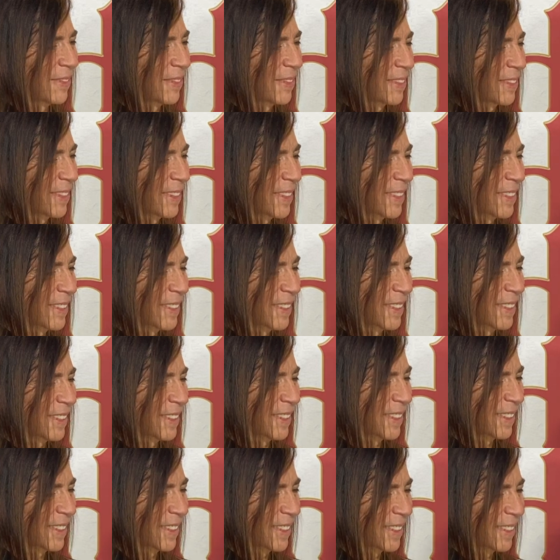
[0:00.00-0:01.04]

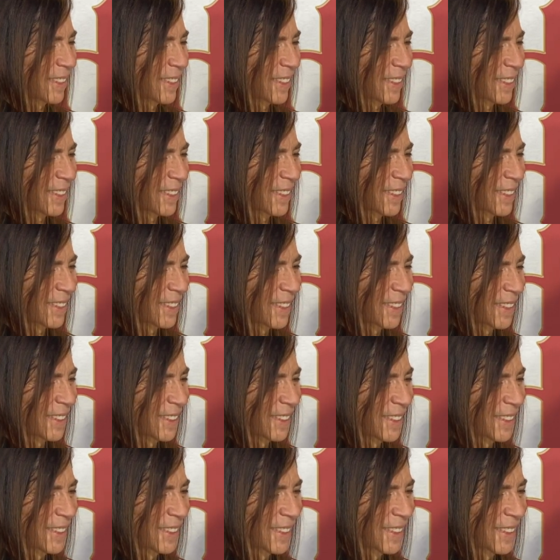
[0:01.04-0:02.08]

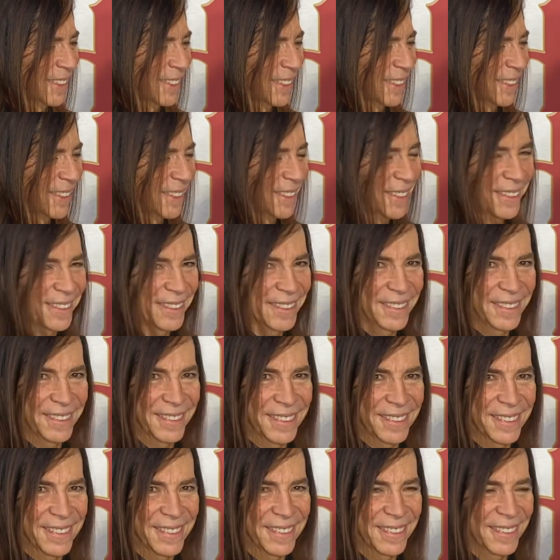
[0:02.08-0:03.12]

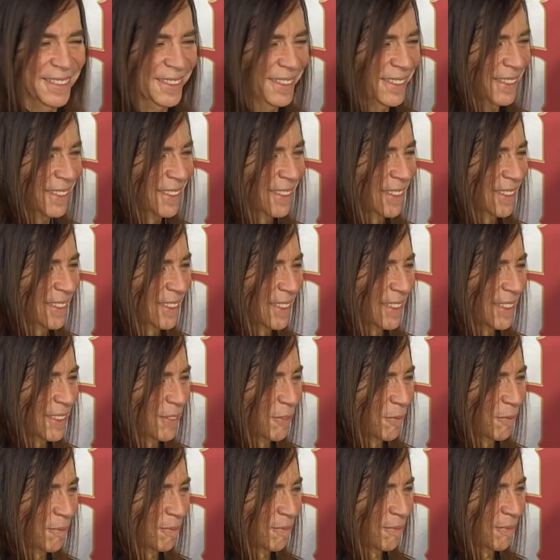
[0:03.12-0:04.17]

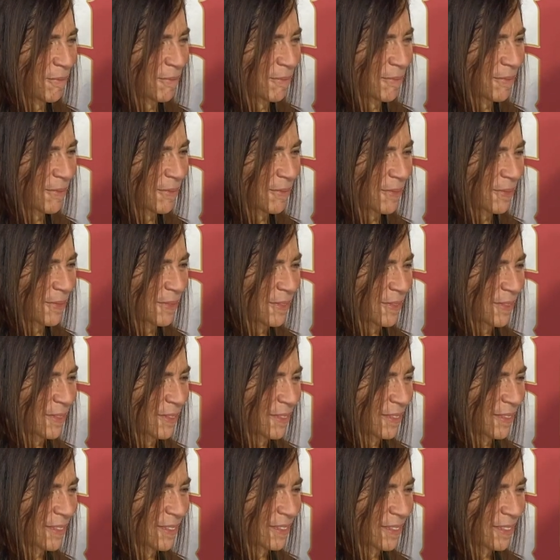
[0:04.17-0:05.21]

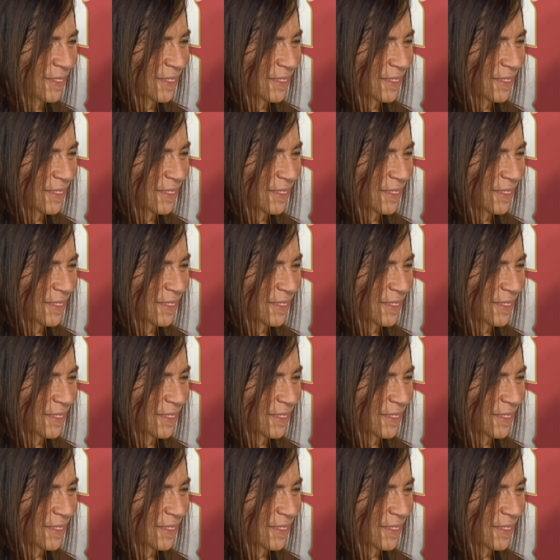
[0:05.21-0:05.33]
No words are spoken by the person on screen.